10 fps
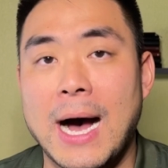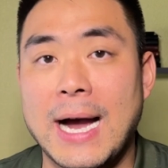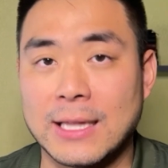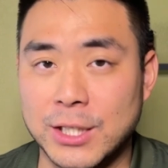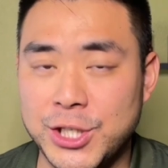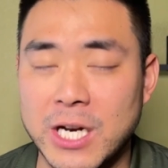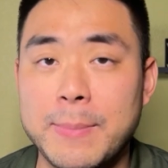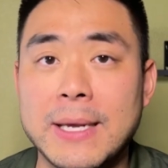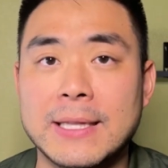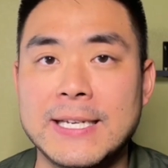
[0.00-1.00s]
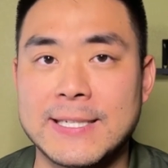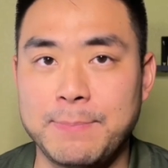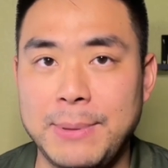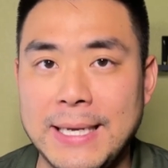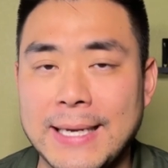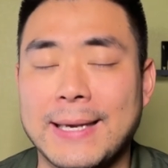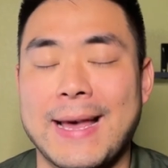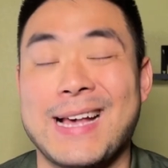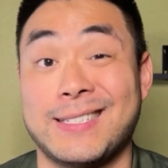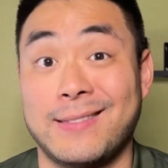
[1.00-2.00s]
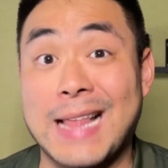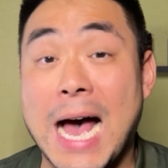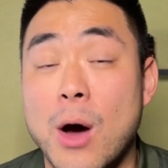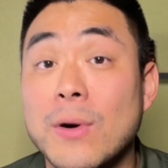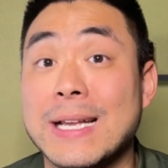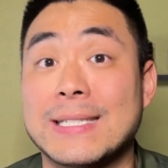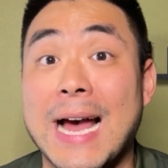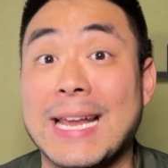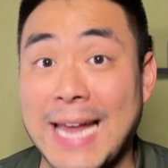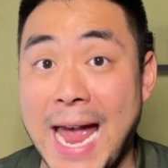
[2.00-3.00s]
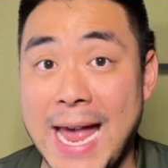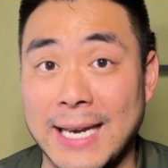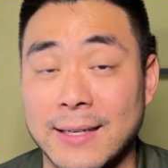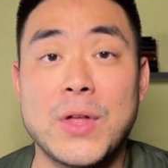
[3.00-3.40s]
I legitimately speak as loud as I can.